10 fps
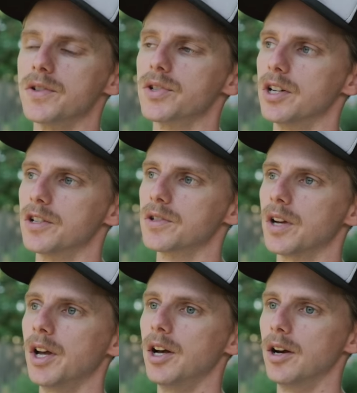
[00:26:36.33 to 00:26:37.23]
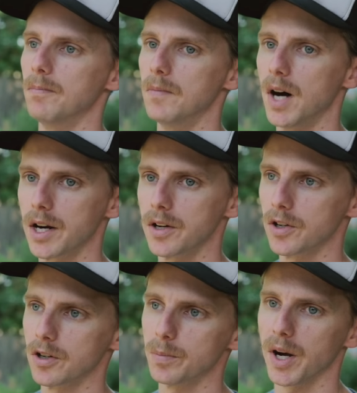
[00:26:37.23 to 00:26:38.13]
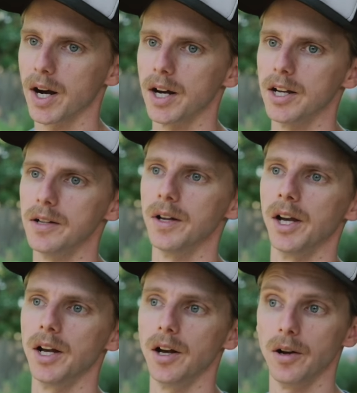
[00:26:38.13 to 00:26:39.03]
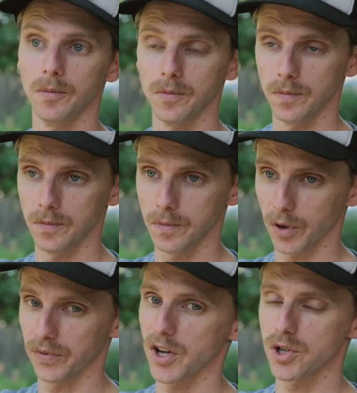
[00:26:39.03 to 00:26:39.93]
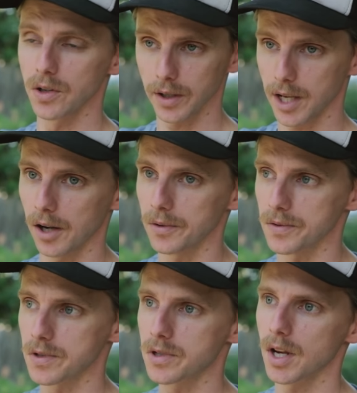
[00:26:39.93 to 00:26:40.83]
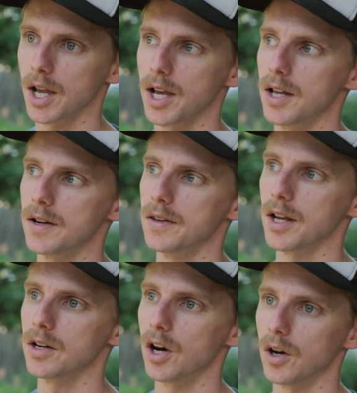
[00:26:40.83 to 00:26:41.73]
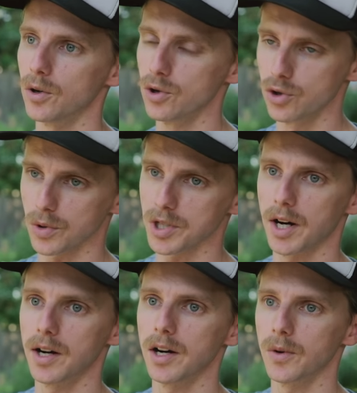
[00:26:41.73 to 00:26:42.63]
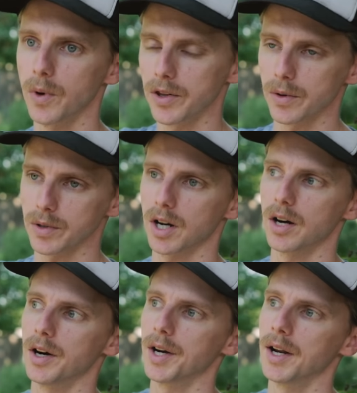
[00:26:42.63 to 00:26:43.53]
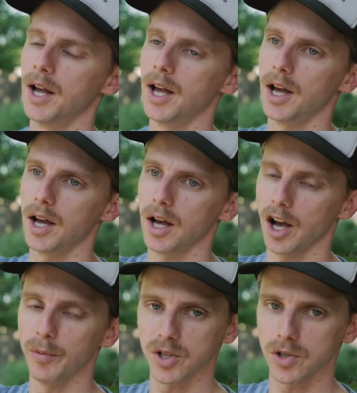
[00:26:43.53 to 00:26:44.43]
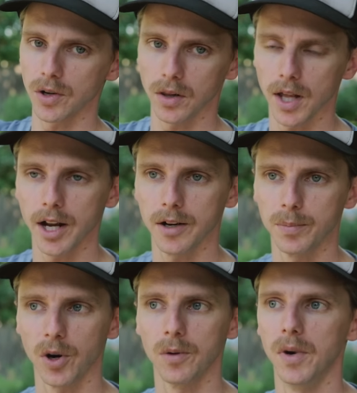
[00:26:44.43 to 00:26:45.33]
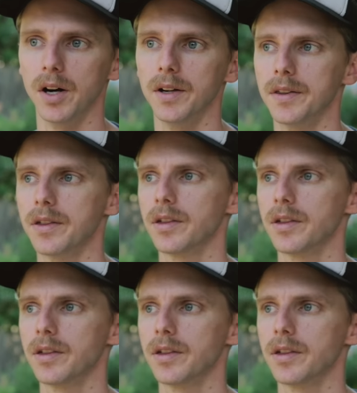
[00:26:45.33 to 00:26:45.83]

It's monitored by professional accountants, and they know who's retiring, when they're retiring, how much they're allotted per month,